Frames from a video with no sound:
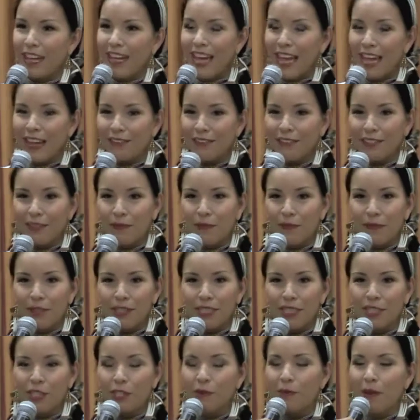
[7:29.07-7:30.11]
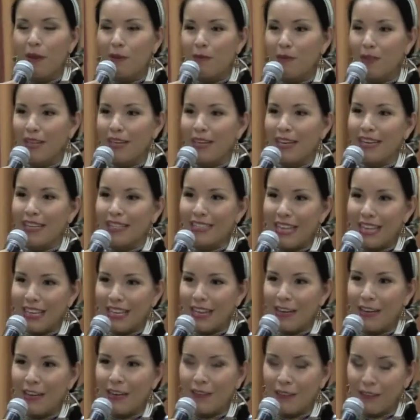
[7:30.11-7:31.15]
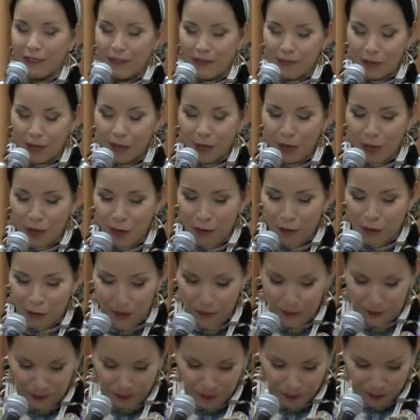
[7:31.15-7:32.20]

I have some tissue paper that I take care of and put it over.